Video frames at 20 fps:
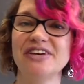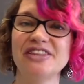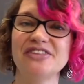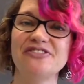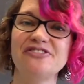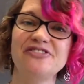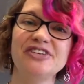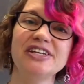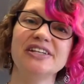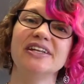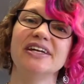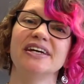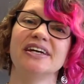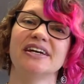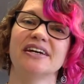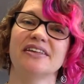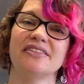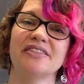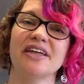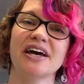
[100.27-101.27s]
the
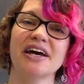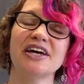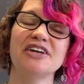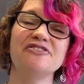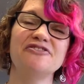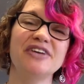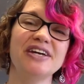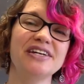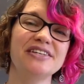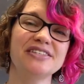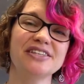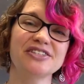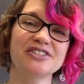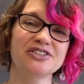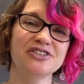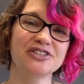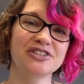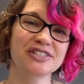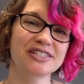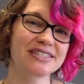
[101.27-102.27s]
feeling that conveys a
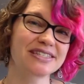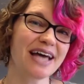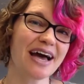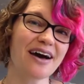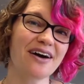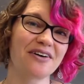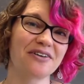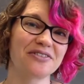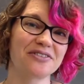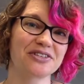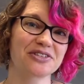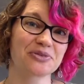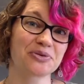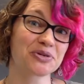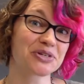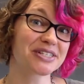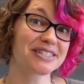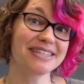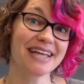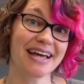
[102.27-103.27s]
certain sound or
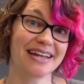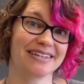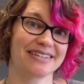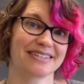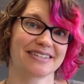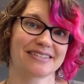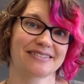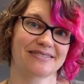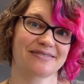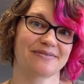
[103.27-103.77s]
scent?